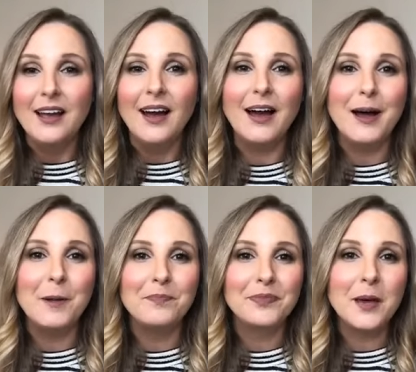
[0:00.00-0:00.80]

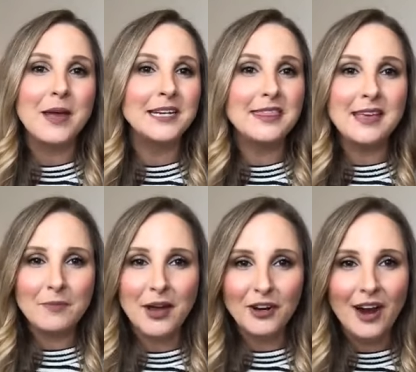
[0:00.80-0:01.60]
Amanda, think
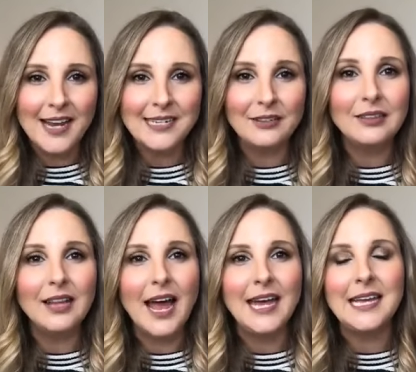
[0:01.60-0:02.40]
about your ideal
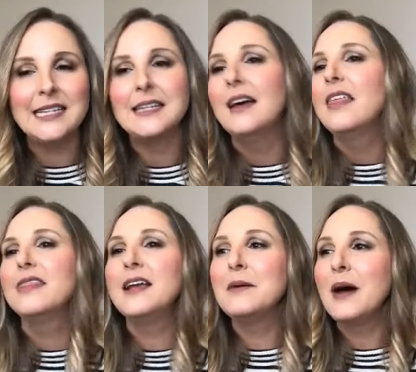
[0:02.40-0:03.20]
client.
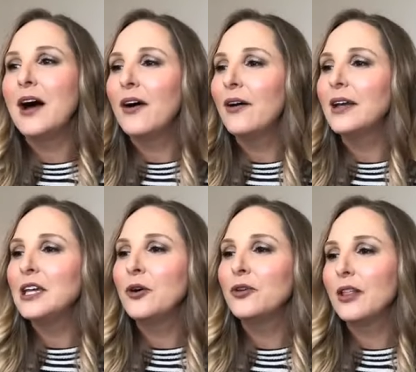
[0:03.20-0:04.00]
Think about, you
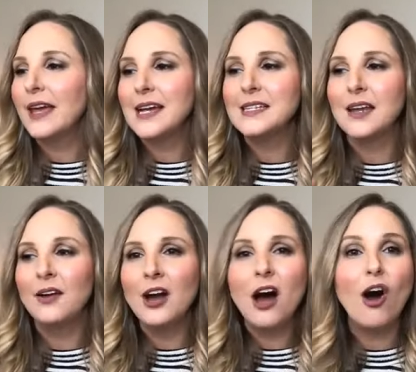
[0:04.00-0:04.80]
know, like I said,
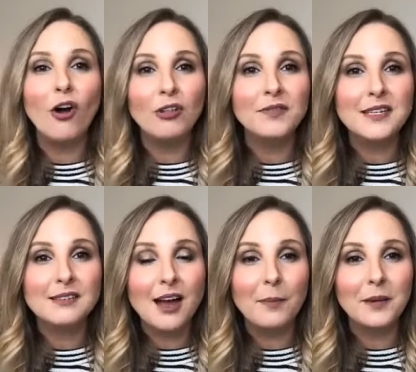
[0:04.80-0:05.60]
not all of these
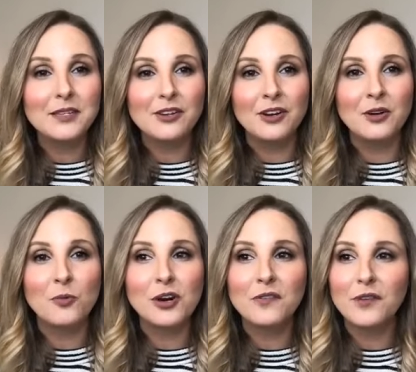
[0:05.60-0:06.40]
topics are going to
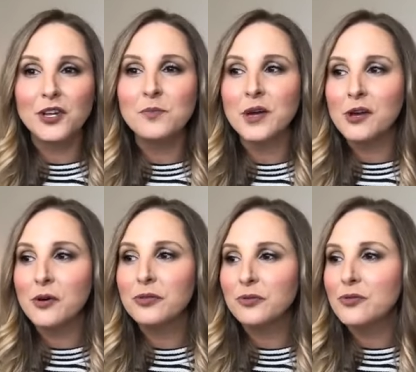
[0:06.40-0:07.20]
work for you, but go
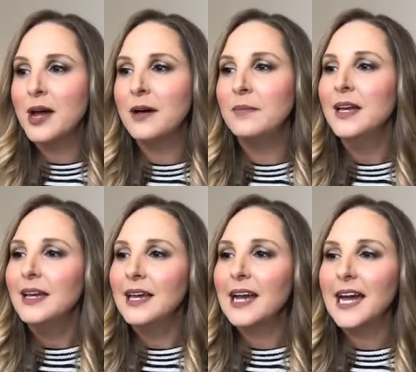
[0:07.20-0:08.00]
through them
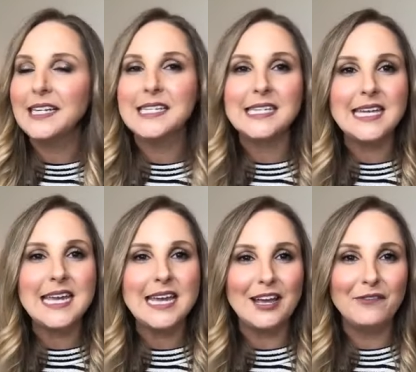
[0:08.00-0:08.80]
and kind of
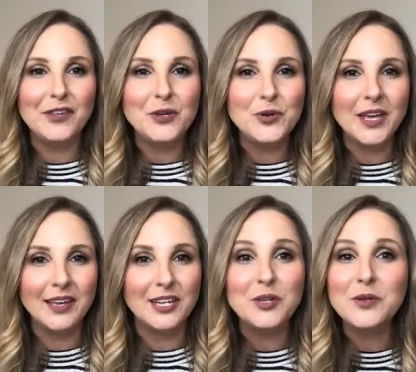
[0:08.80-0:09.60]
see if you
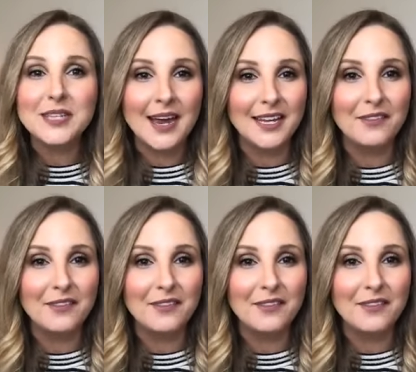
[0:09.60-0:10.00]
can use any